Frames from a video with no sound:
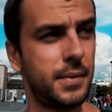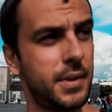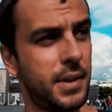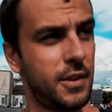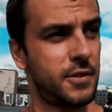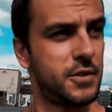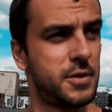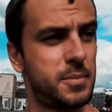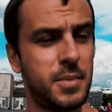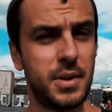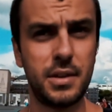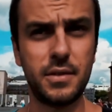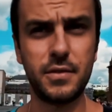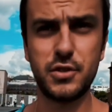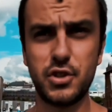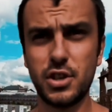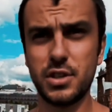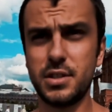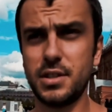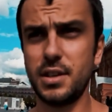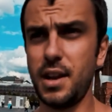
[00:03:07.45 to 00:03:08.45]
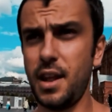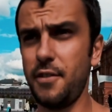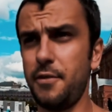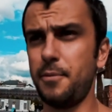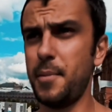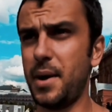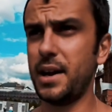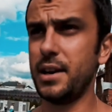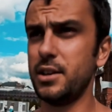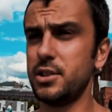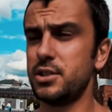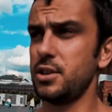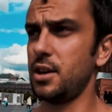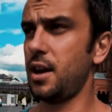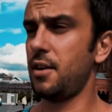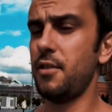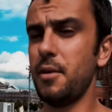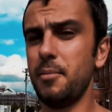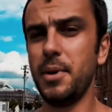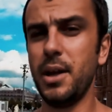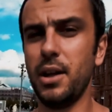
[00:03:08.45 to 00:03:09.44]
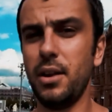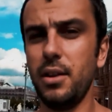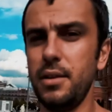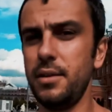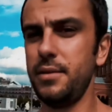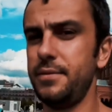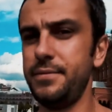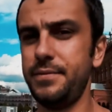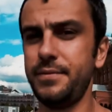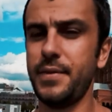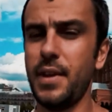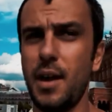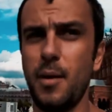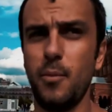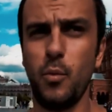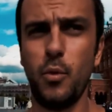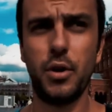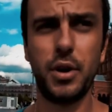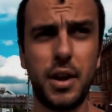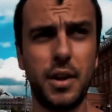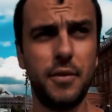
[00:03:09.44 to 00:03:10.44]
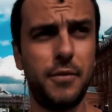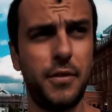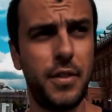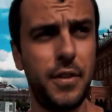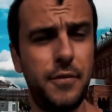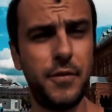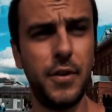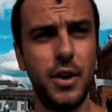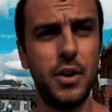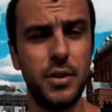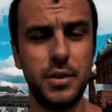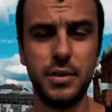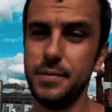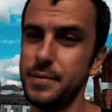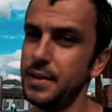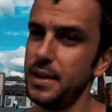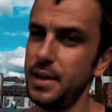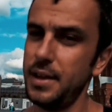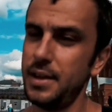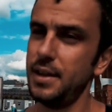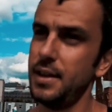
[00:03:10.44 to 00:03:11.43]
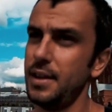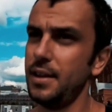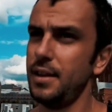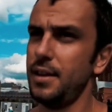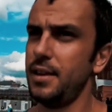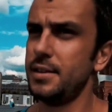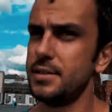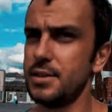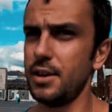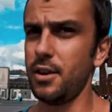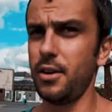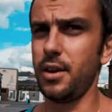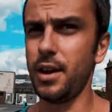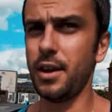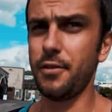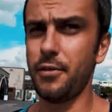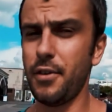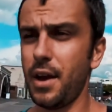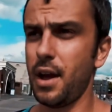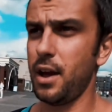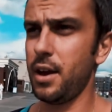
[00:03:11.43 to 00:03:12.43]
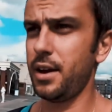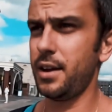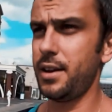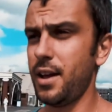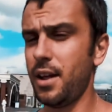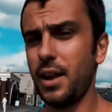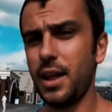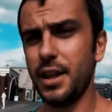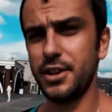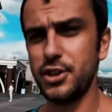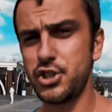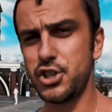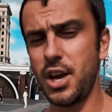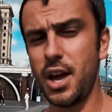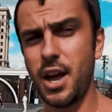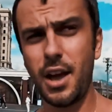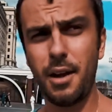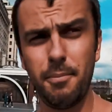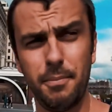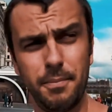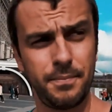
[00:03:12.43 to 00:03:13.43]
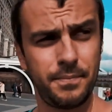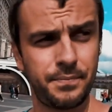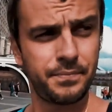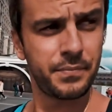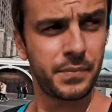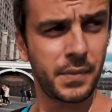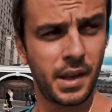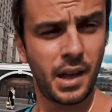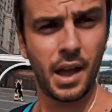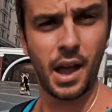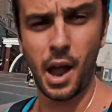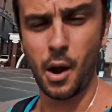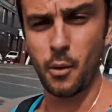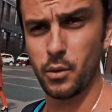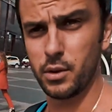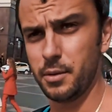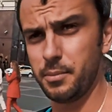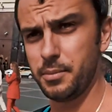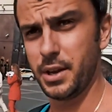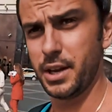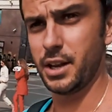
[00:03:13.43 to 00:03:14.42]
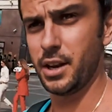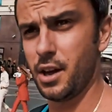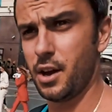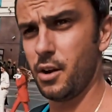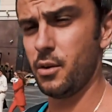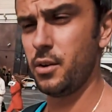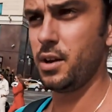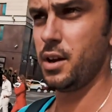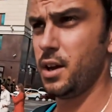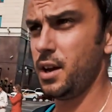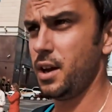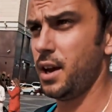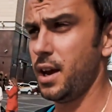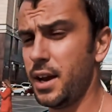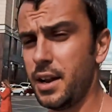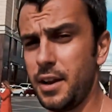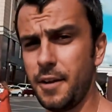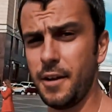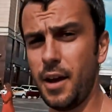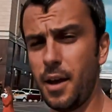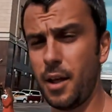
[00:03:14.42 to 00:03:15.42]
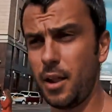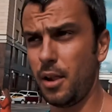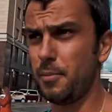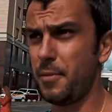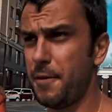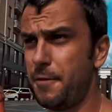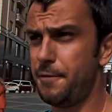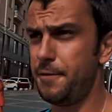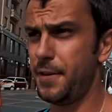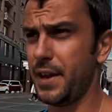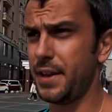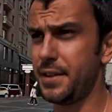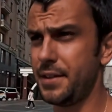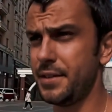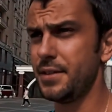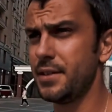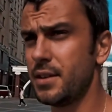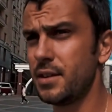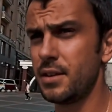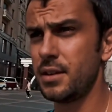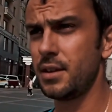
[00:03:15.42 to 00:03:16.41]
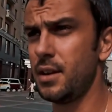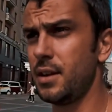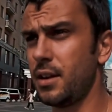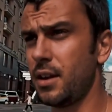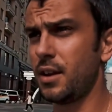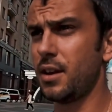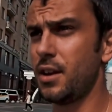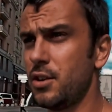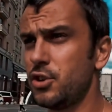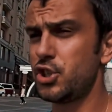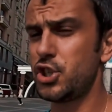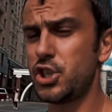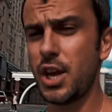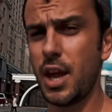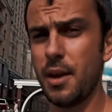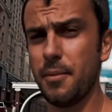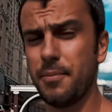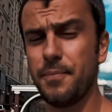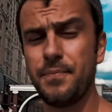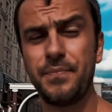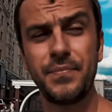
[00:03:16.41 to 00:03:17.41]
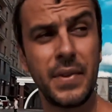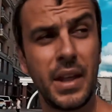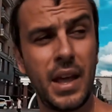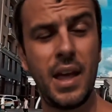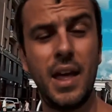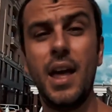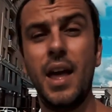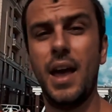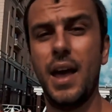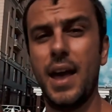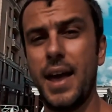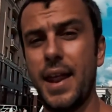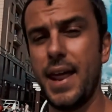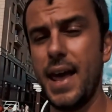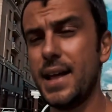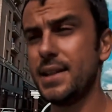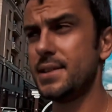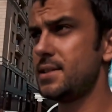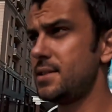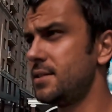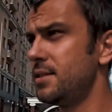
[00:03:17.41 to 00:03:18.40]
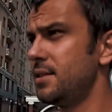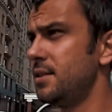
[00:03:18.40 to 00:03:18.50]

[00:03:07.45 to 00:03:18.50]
gives me just enough money to have a meal. I'm working for the food. So if I had a lot of job, I will be, you know, and I'll be fit and in good shape. And that's